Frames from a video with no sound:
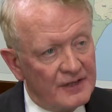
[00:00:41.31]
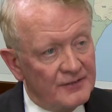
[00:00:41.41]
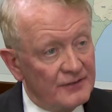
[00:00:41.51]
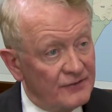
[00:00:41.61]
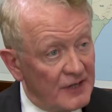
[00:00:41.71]

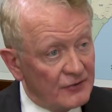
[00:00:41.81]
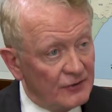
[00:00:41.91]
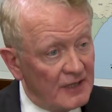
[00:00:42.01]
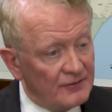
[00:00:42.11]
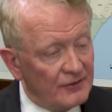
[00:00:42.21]
at the
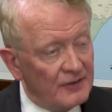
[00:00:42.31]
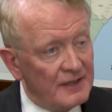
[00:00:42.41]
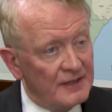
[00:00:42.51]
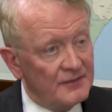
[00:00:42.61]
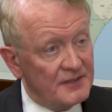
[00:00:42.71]
federal level
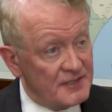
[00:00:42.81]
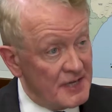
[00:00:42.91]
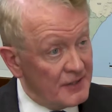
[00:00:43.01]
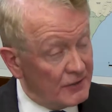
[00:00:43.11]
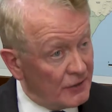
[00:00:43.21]
and at the
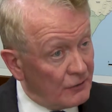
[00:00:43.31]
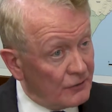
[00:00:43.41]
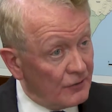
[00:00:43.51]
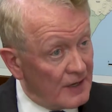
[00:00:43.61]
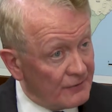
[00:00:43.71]
state and
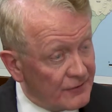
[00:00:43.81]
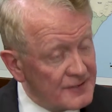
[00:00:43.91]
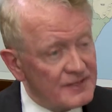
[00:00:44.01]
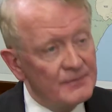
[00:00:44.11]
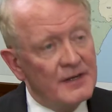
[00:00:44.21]
local
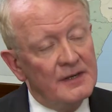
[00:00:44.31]
efforts.